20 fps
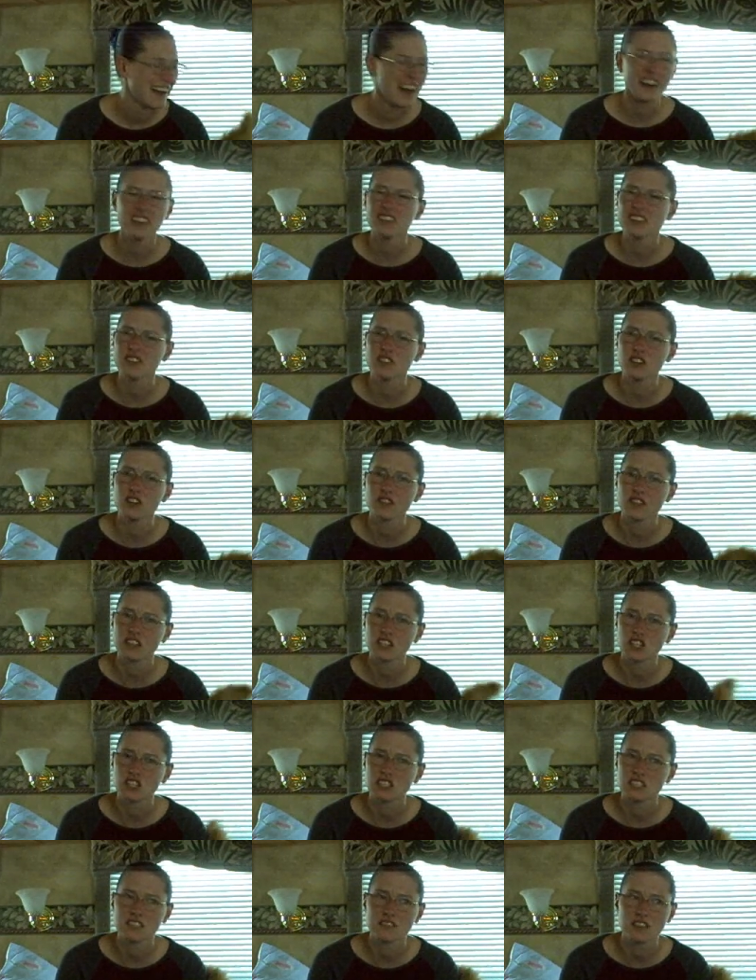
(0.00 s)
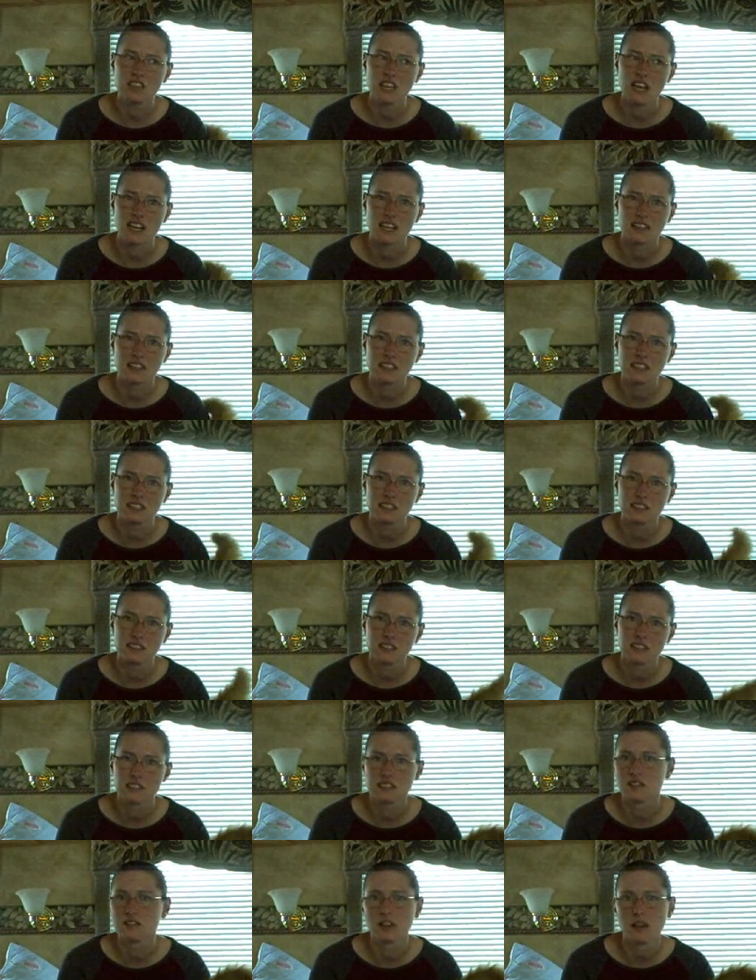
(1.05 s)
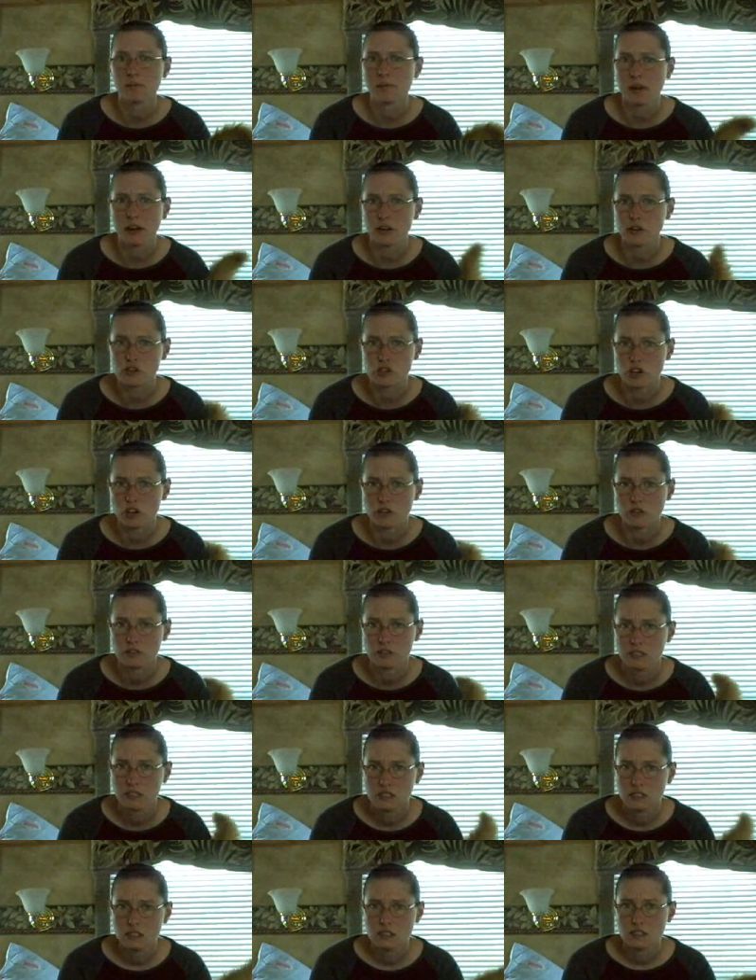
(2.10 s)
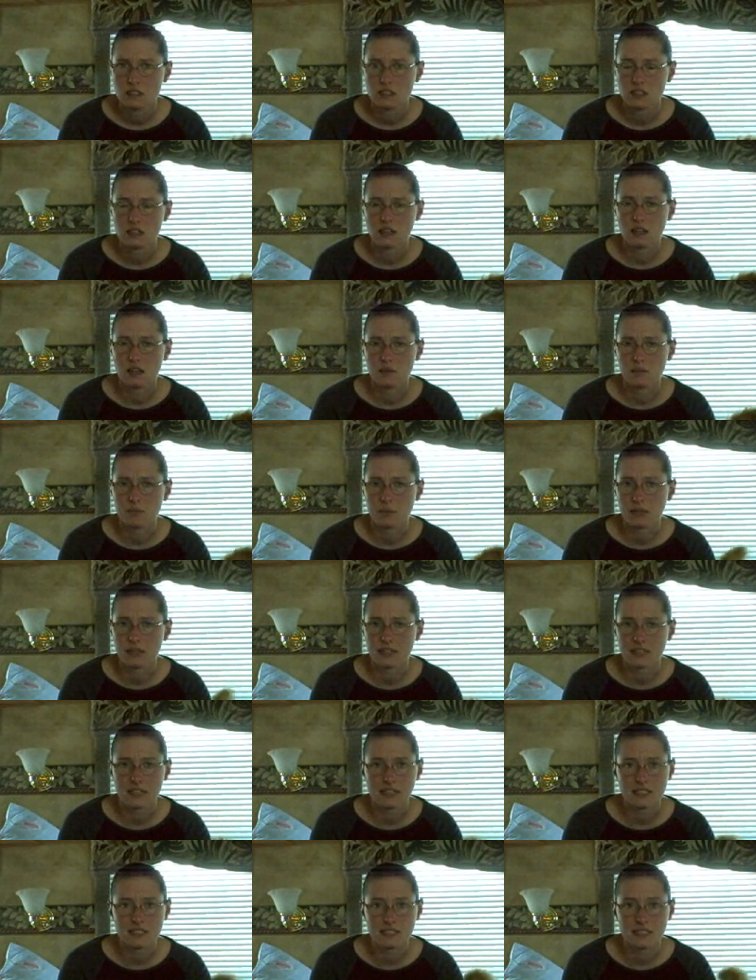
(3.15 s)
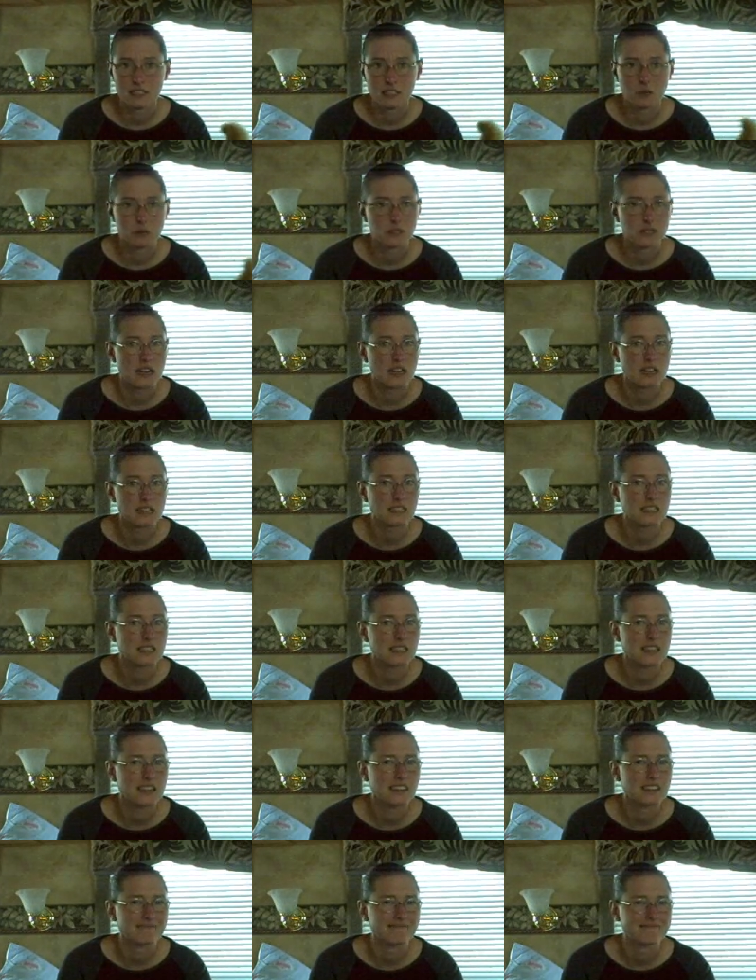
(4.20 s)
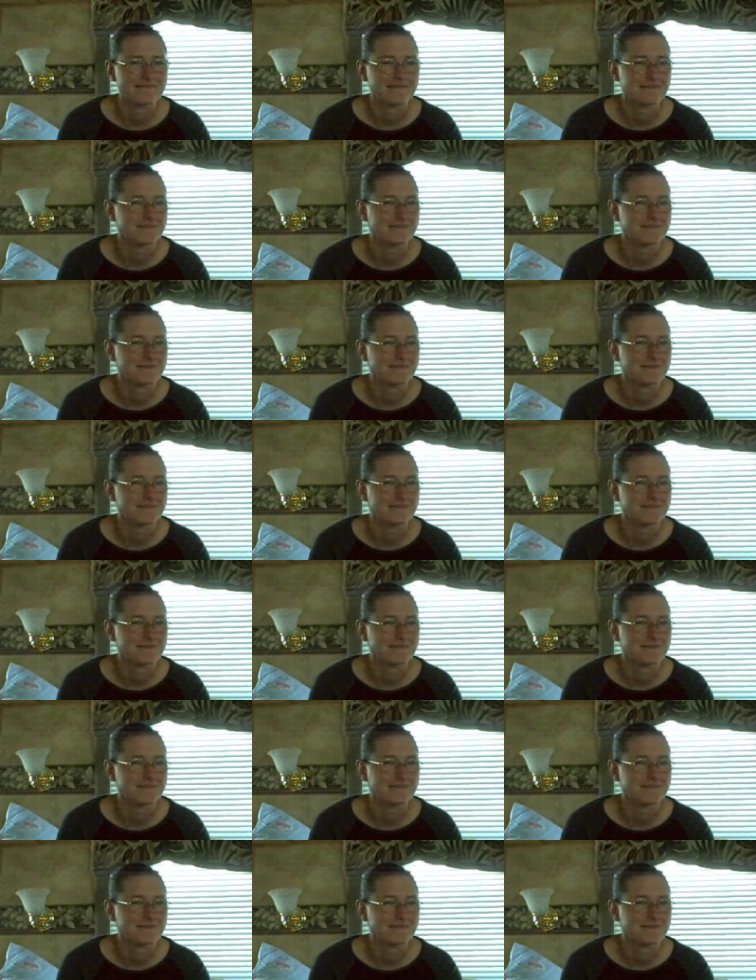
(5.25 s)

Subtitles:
I don't even know if that's on TV yet. I think it's a vampire show, but I can't tell you what I did.